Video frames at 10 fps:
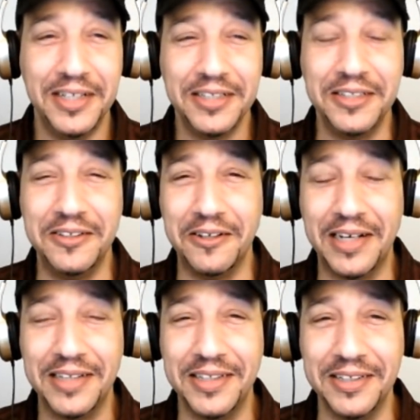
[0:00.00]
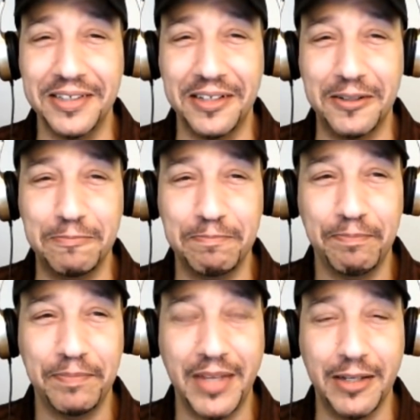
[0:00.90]
You know, I think
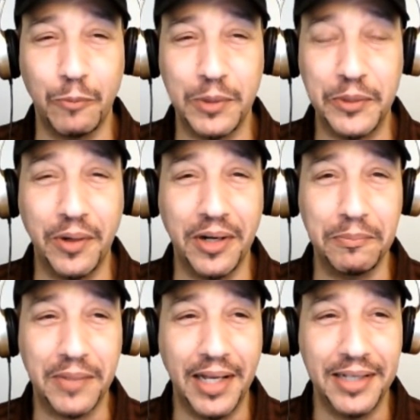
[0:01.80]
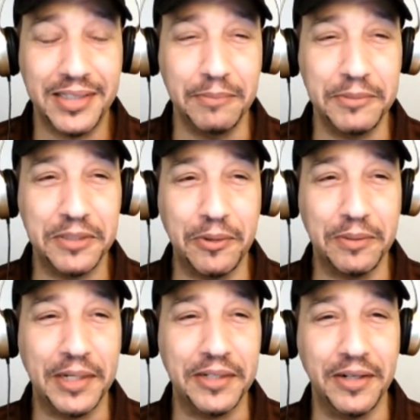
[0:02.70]
when you were on last time, you spoke
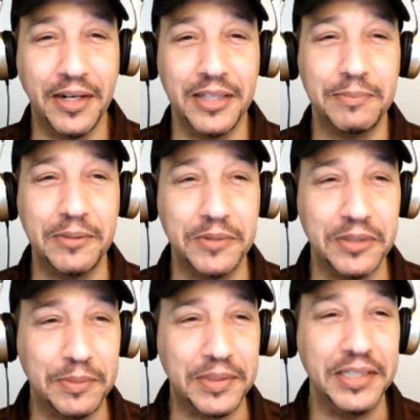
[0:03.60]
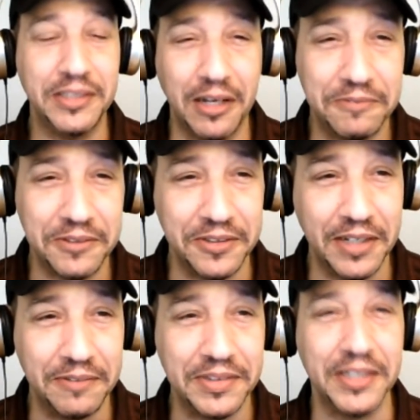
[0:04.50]
about your husband was a police officer and
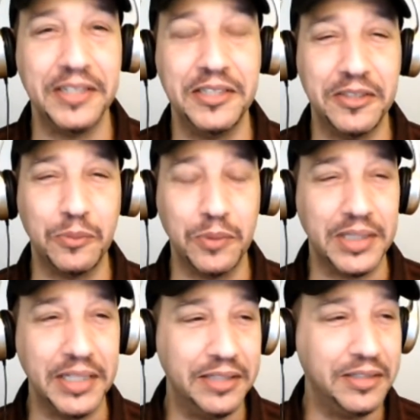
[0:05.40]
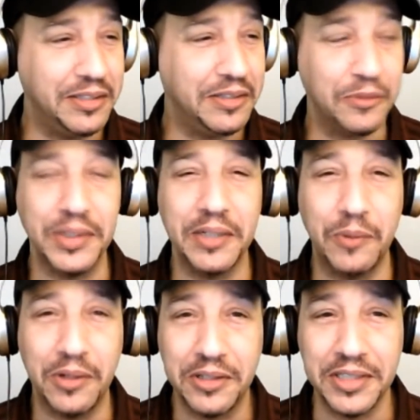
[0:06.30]
everything and just really into the 3D
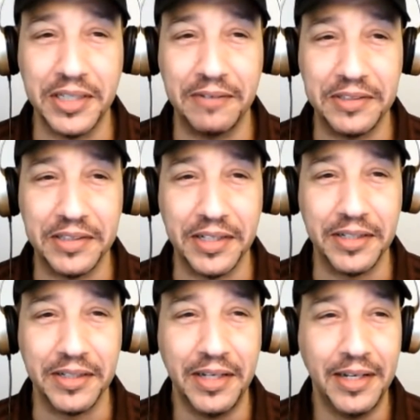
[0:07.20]
world and everything.